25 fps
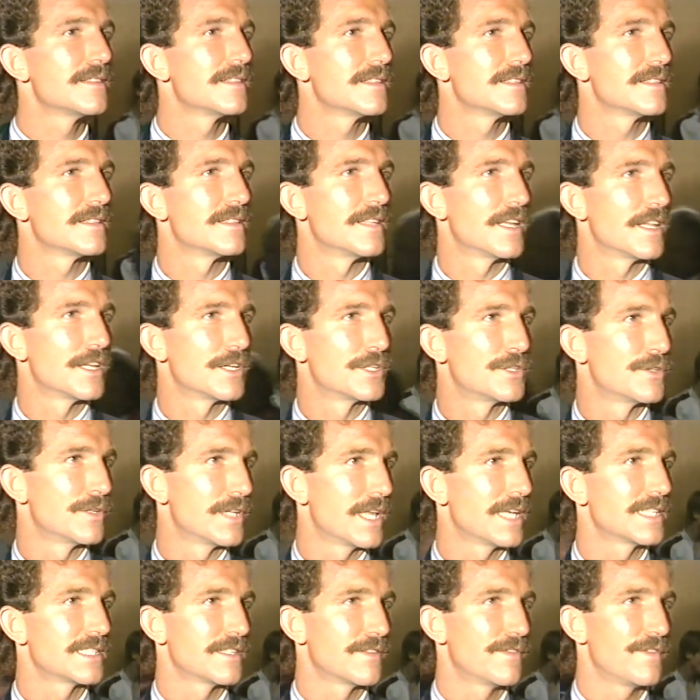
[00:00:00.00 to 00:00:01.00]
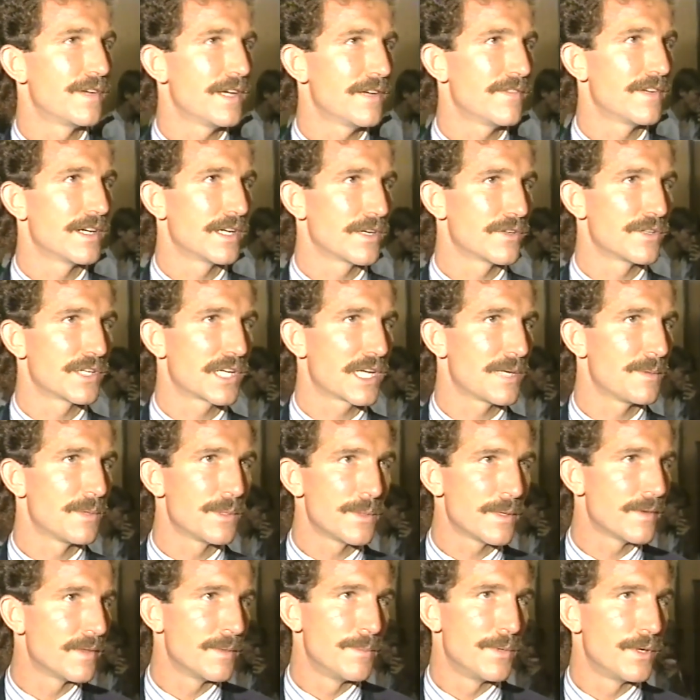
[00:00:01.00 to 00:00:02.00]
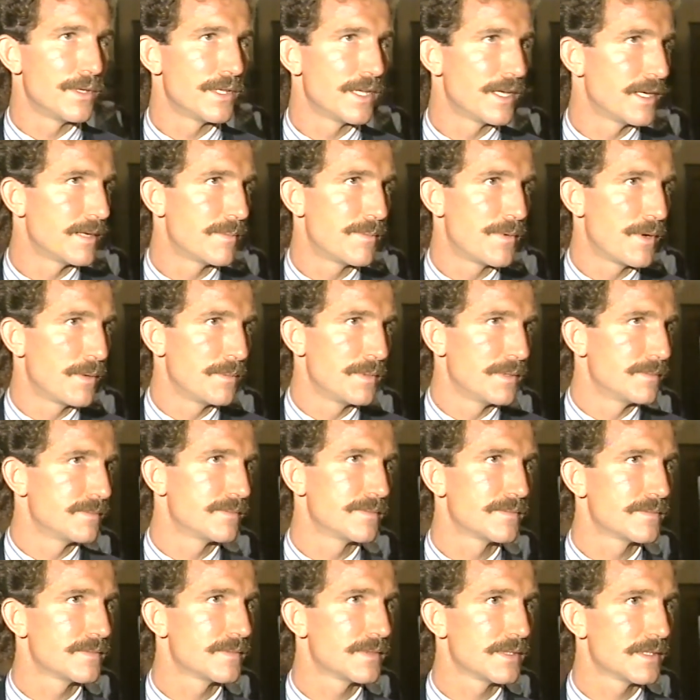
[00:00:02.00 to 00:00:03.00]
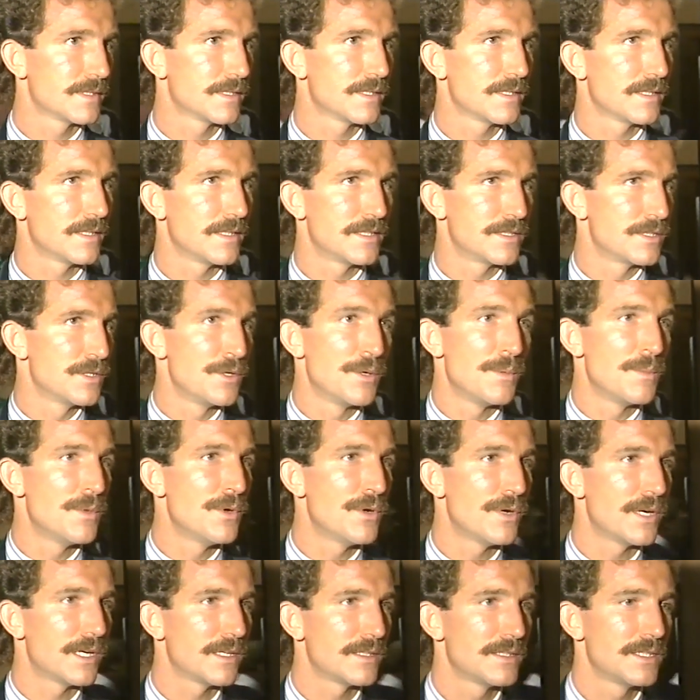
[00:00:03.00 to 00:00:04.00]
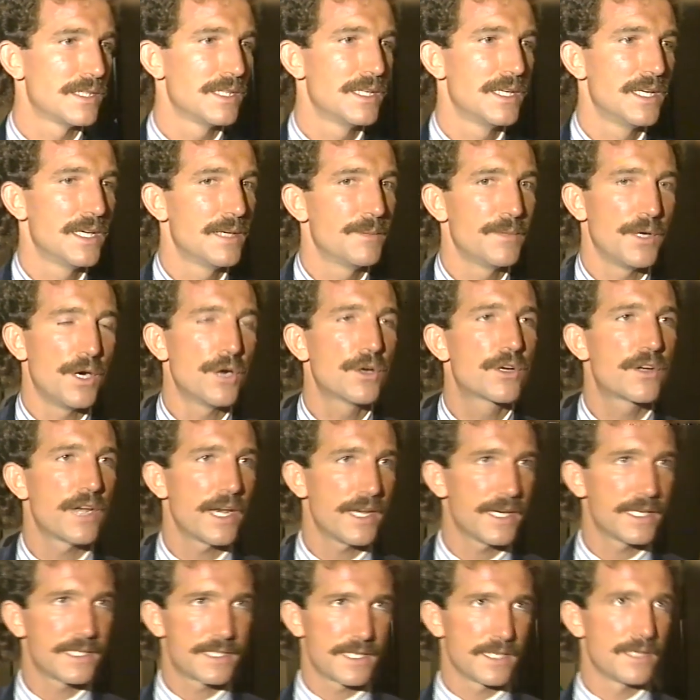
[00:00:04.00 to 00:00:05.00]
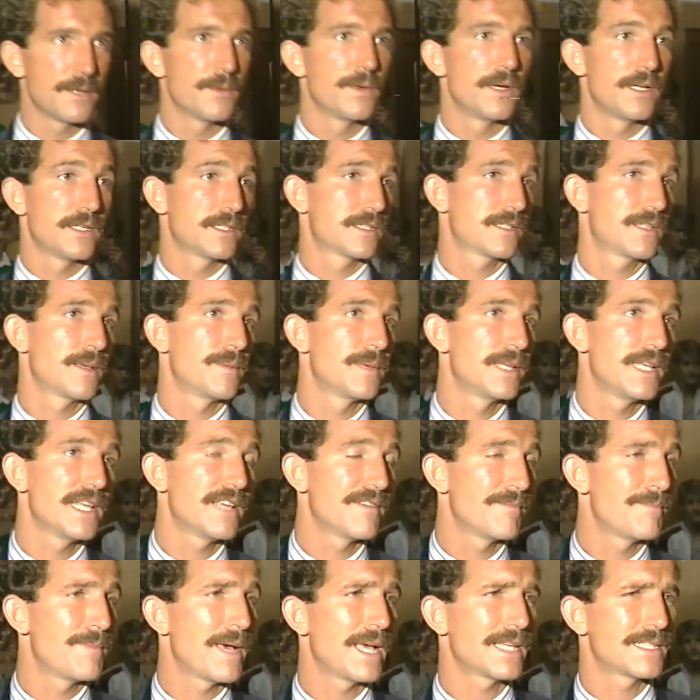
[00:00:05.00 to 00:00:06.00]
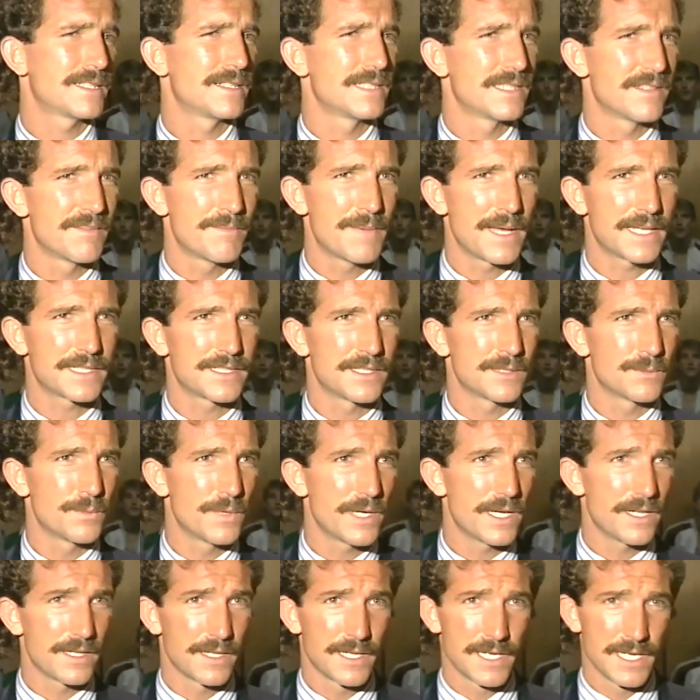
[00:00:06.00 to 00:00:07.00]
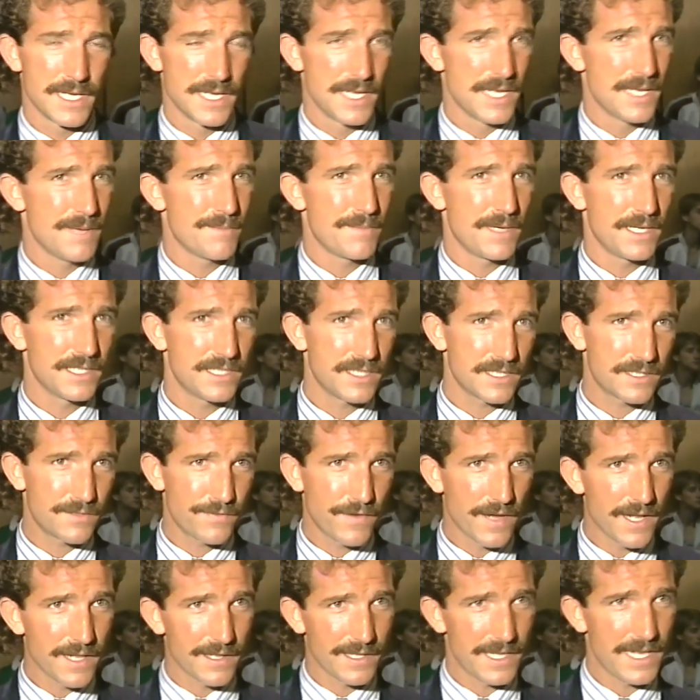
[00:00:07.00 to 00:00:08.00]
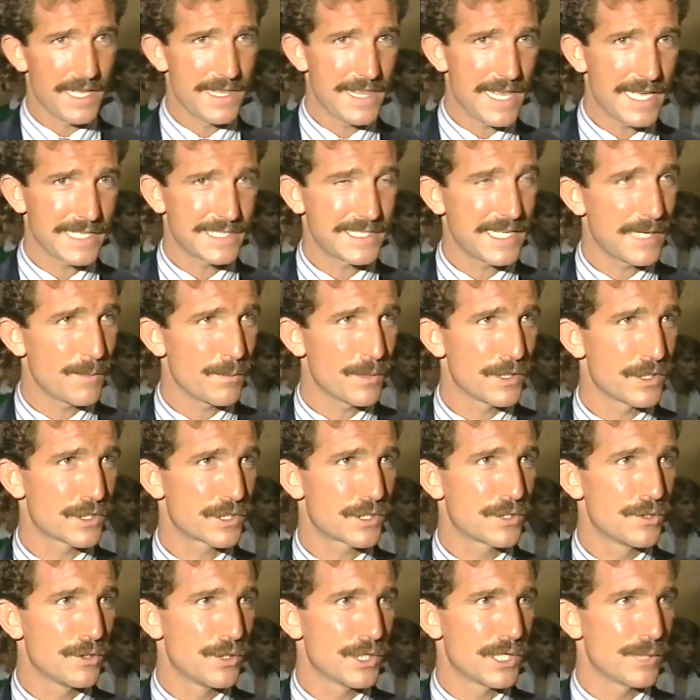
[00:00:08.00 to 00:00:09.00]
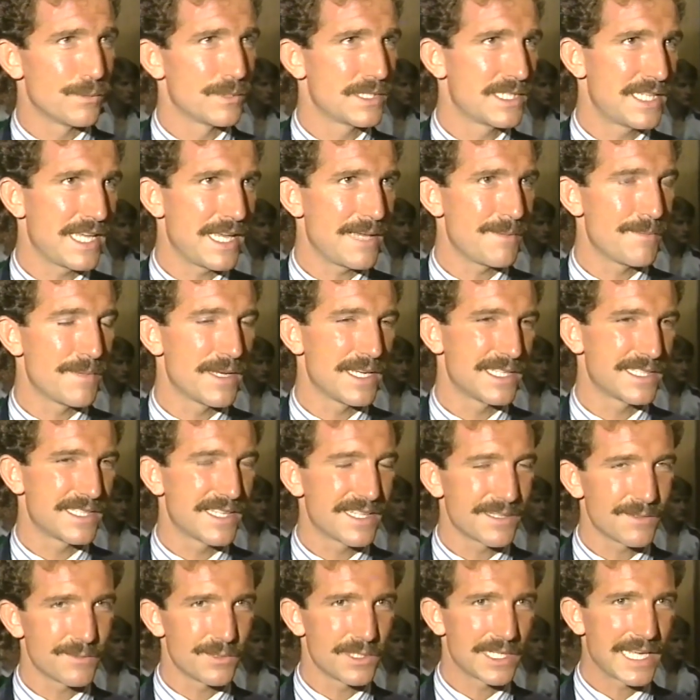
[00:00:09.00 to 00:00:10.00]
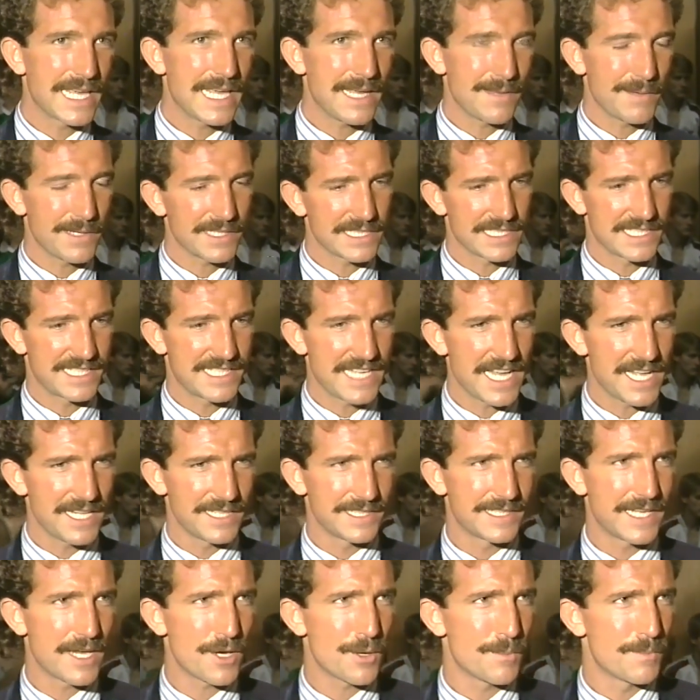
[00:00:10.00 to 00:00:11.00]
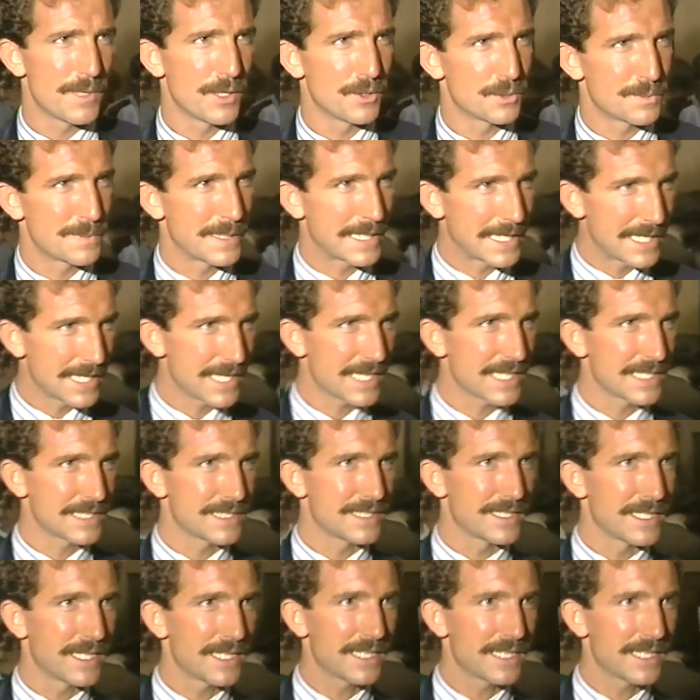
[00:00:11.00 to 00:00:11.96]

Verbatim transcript: the other two lads are favourite and going to come away with the ball, and then the problem is no more. What does Scotland to the Welsh? I mean, they've battled well. But I just felt at that time when they scored, it was 10 minutes. The game hadn't settled down, but it was beginning to.